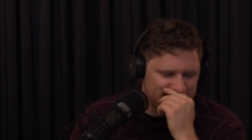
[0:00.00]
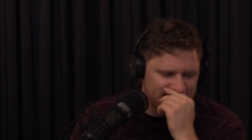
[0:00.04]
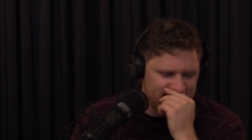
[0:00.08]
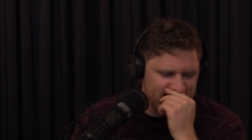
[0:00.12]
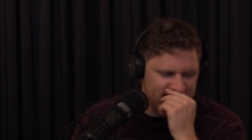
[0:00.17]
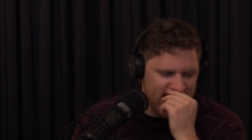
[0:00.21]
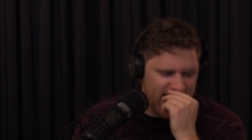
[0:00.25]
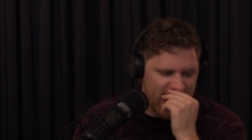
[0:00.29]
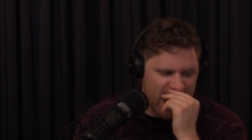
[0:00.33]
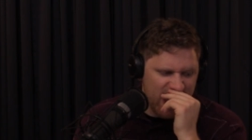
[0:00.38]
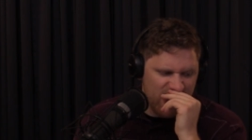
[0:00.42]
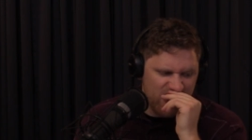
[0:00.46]

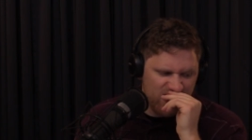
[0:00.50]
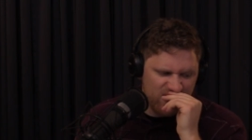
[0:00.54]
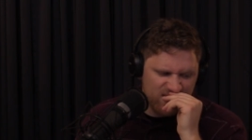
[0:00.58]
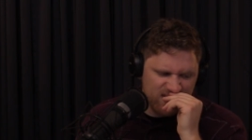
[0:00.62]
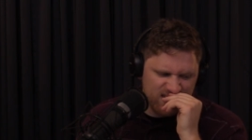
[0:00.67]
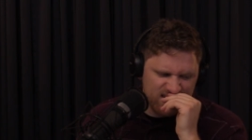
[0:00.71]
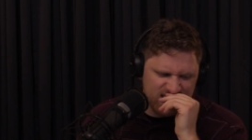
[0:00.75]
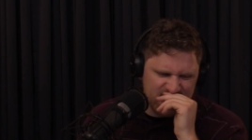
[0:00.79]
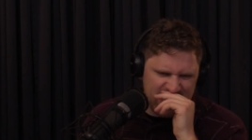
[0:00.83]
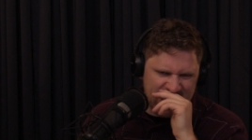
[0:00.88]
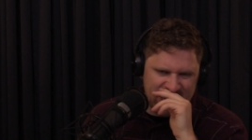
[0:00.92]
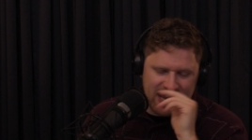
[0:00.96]

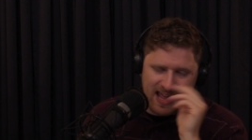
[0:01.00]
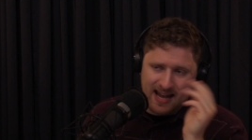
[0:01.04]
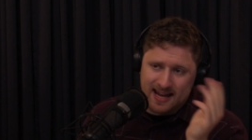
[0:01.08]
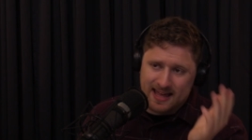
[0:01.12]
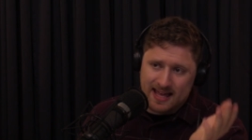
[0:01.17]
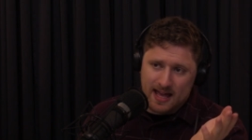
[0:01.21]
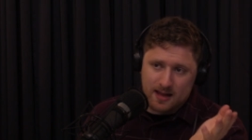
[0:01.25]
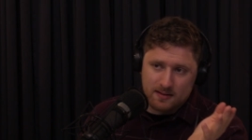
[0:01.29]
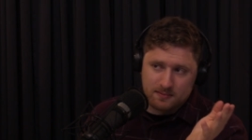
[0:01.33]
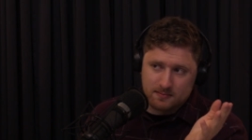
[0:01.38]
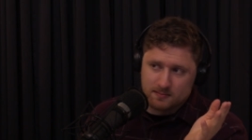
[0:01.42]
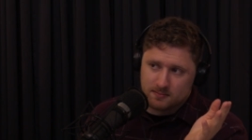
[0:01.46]
Now, and
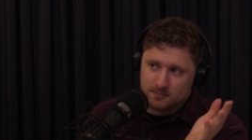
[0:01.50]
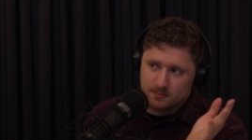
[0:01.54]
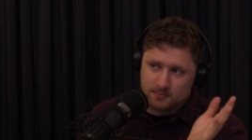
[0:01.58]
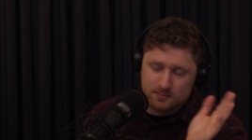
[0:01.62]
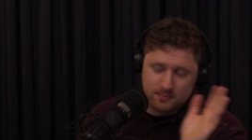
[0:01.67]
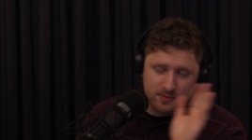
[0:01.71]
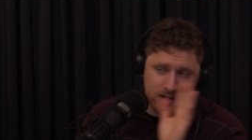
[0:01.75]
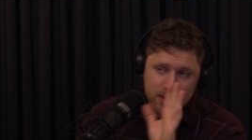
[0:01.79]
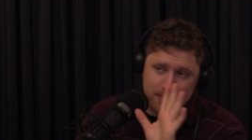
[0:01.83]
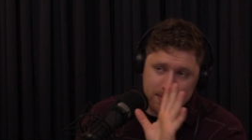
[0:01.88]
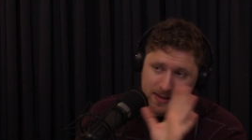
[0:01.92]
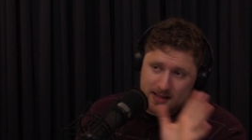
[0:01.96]
again,
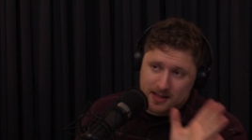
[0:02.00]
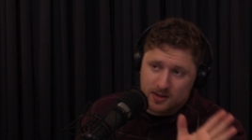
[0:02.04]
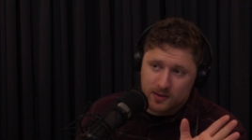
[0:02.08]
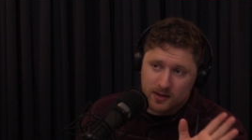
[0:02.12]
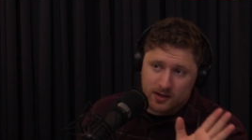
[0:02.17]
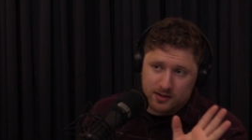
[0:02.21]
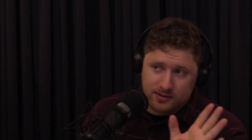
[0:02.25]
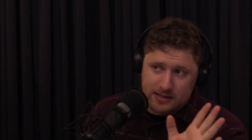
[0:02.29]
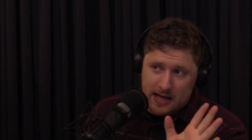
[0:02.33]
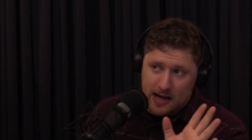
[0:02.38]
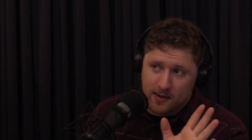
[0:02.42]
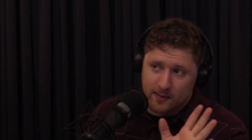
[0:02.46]
to be
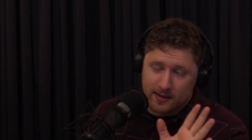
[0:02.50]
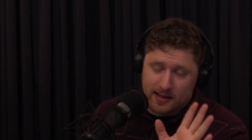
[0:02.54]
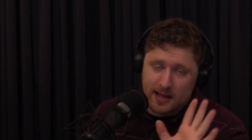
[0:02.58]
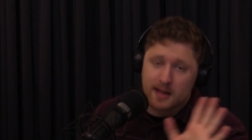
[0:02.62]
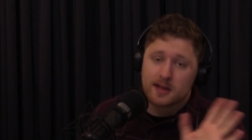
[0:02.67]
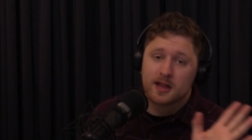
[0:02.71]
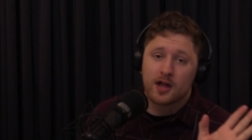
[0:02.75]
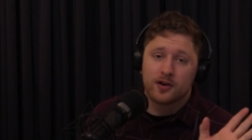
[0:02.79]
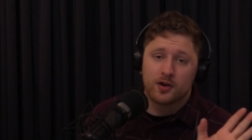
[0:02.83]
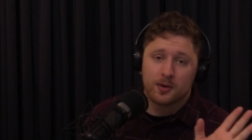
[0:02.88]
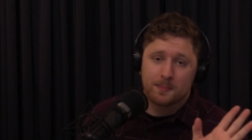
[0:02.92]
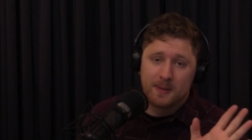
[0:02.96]
clear, Derrick
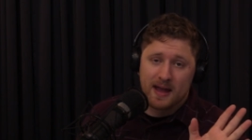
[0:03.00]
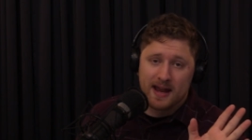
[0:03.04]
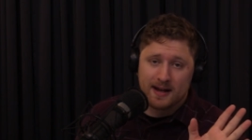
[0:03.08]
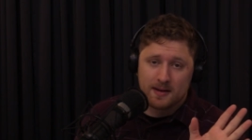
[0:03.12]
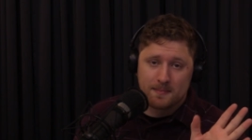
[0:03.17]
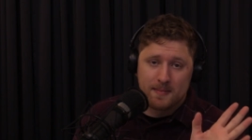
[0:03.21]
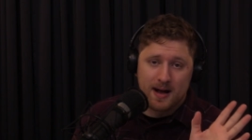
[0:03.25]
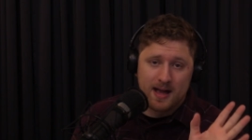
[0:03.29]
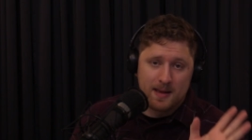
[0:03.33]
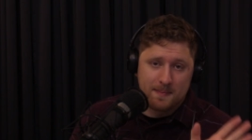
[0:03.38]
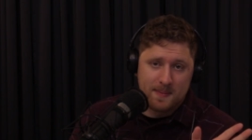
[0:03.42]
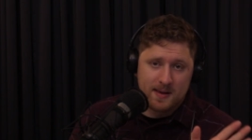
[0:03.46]
is underpaid in
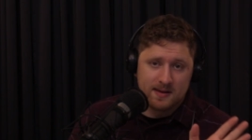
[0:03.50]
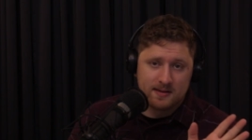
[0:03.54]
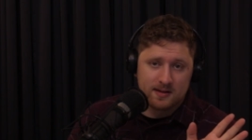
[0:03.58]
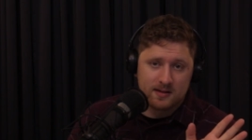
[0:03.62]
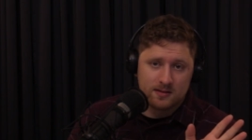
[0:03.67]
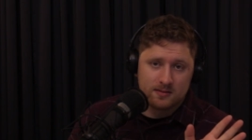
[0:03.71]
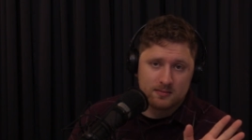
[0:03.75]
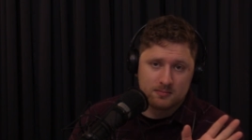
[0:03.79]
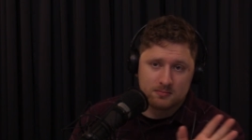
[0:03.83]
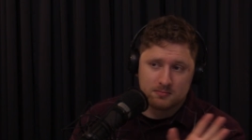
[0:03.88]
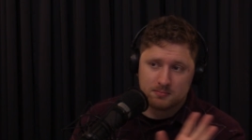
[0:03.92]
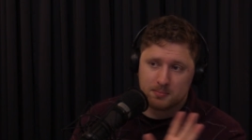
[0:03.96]
my opinion,
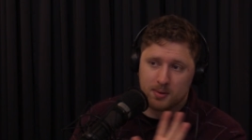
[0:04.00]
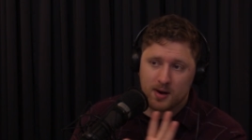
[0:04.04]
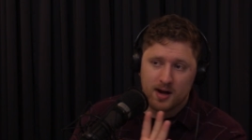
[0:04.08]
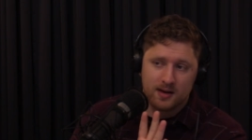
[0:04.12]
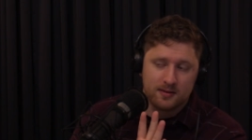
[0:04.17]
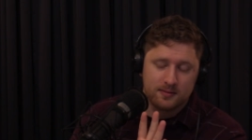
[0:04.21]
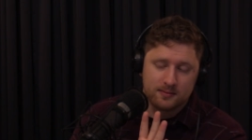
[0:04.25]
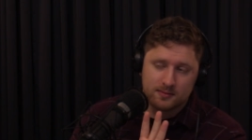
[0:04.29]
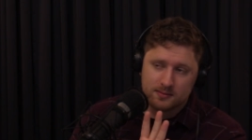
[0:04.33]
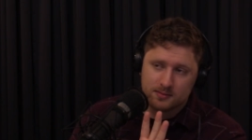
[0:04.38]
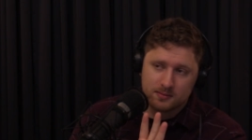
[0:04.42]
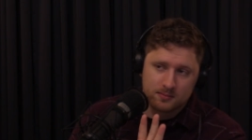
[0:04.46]

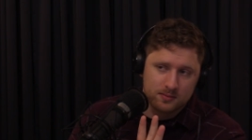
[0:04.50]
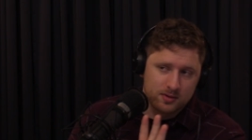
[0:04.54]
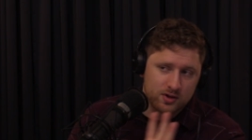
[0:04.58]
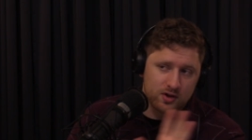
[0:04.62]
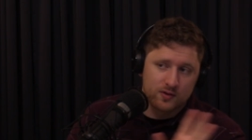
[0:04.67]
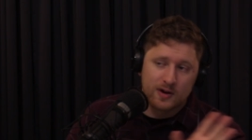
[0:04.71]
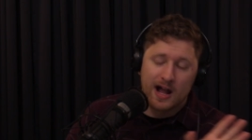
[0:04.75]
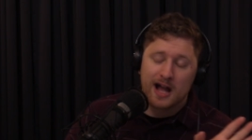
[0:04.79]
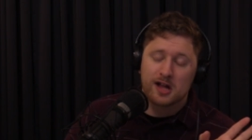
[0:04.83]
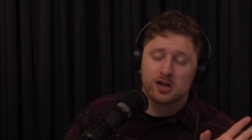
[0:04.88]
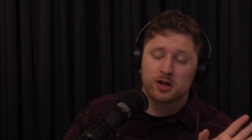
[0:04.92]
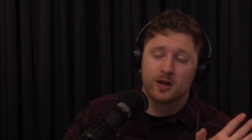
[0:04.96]
but
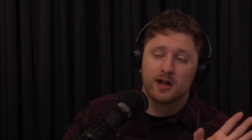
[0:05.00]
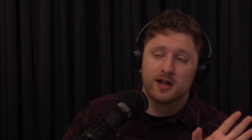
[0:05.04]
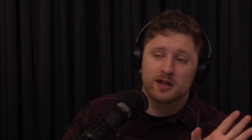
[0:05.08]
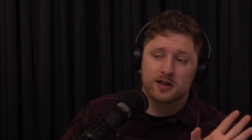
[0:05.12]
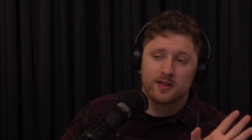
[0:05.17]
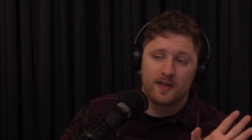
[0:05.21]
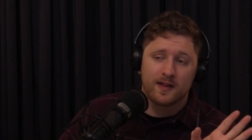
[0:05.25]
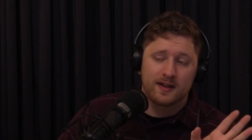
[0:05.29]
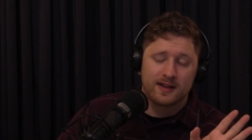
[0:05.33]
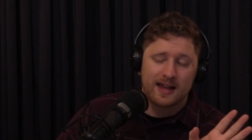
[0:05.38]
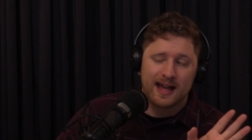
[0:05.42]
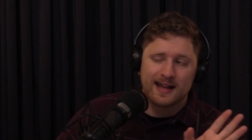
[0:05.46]

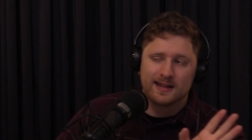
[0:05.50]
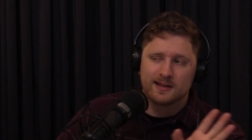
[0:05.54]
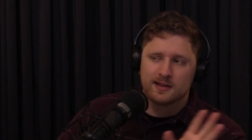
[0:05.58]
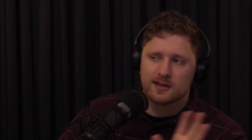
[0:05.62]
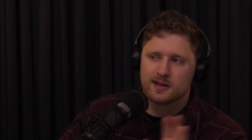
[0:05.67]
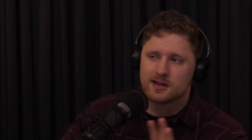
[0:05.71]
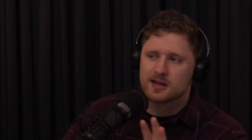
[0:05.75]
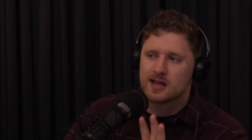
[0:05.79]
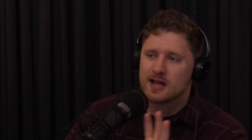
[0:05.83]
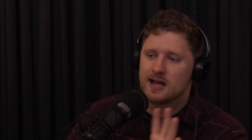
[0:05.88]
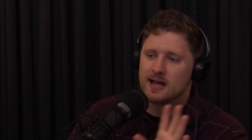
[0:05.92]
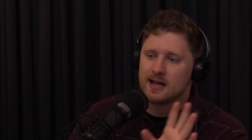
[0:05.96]
congratulations to the
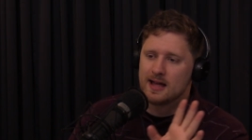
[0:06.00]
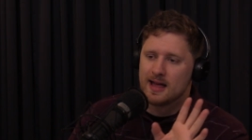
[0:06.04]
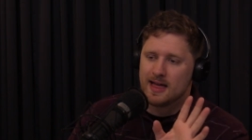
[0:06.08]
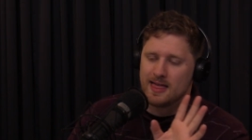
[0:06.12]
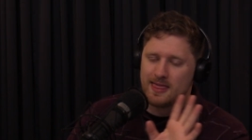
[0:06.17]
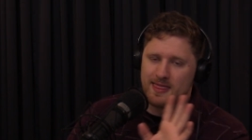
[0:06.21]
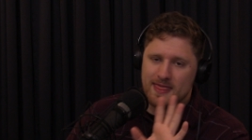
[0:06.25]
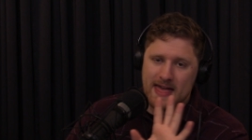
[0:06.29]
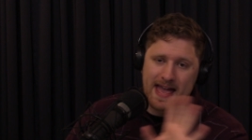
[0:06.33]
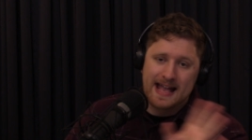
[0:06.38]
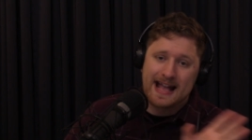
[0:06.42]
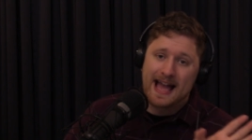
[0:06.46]
Titans.
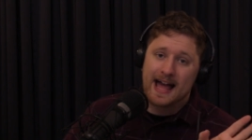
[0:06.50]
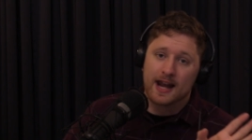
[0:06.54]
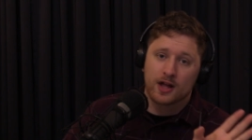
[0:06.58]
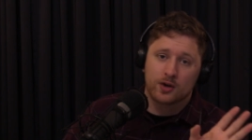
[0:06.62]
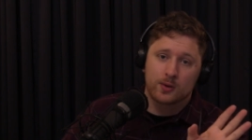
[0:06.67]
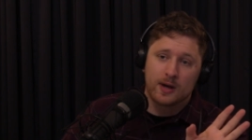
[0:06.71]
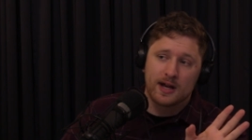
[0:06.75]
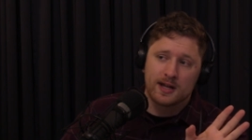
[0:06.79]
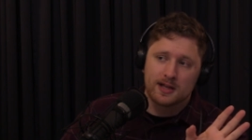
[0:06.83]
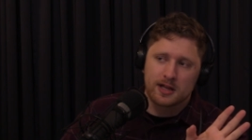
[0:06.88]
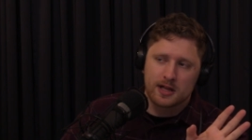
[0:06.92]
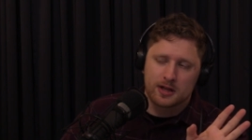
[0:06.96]
They got a
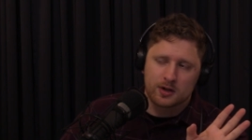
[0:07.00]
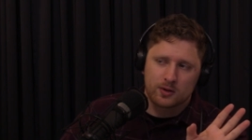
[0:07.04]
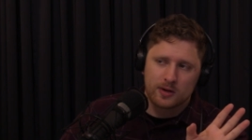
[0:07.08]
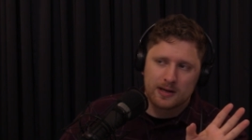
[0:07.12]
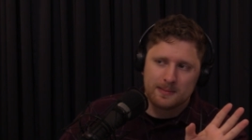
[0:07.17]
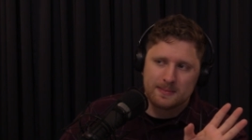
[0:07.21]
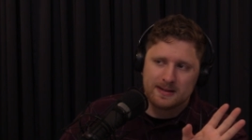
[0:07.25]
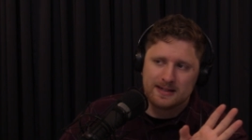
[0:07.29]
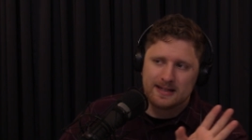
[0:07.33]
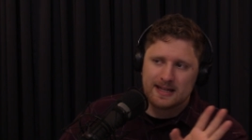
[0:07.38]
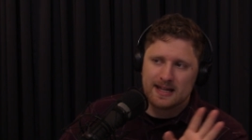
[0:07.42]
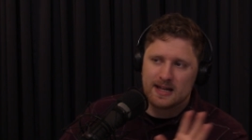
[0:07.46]
crazy
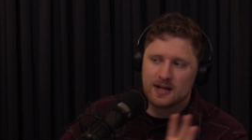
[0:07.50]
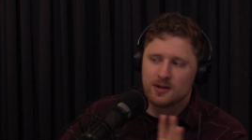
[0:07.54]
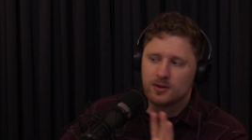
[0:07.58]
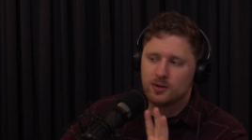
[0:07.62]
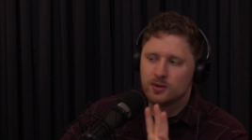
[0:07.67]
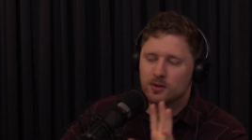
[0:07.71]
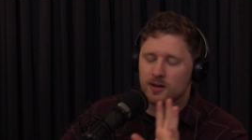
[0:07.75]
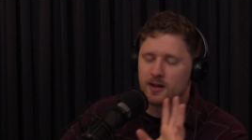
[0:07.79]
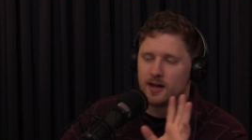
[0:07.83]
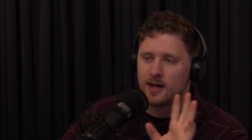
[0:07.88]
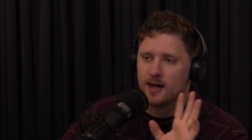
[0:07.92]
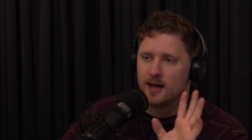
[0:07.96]
screaming
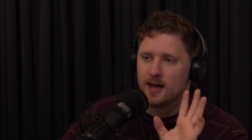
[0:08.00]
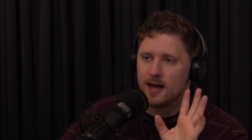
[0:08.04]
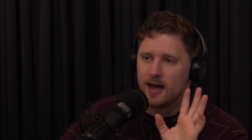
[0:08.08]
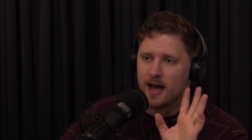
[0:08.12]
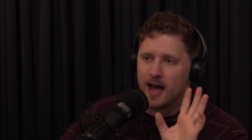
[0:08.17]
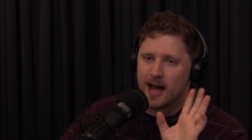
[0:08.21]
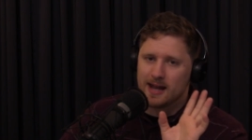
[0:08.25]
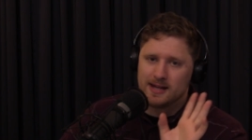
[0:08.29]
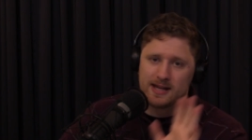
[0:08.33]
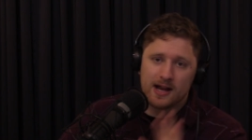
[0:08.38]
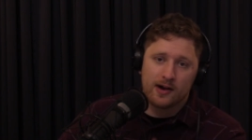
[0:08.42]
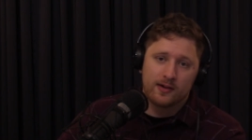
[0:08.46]
deal,
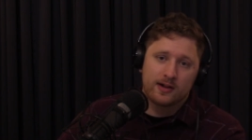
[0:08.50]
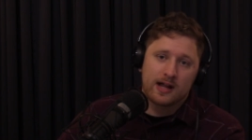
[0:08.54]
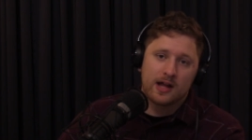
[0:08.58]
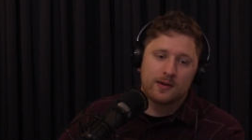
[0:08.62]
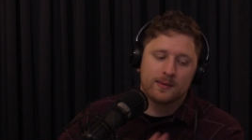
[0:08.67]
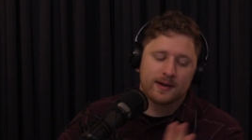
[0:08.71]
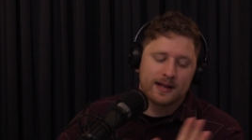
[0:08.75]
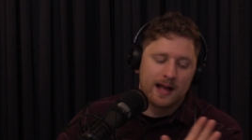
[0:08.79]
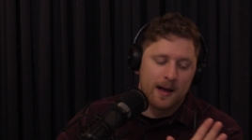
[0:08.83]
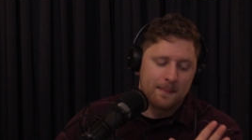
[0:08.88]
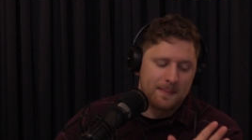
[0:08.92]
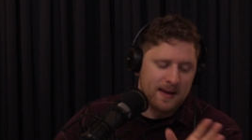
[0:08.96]
and Derrick
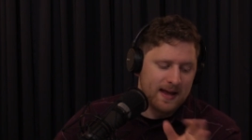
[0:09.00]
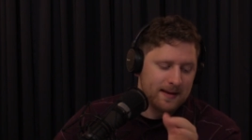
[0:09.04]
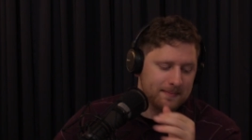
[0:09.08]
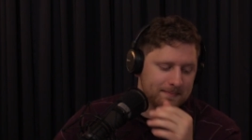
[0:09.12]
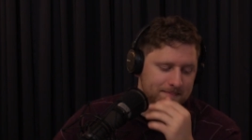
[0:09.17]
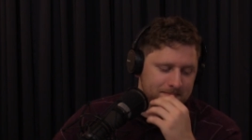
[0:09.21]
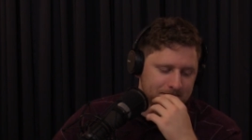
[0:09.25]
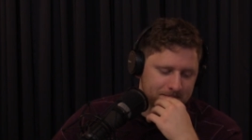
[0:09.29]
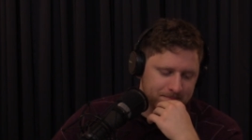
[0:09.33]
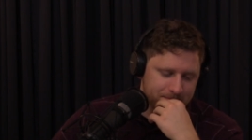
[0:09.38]
Henry got paid.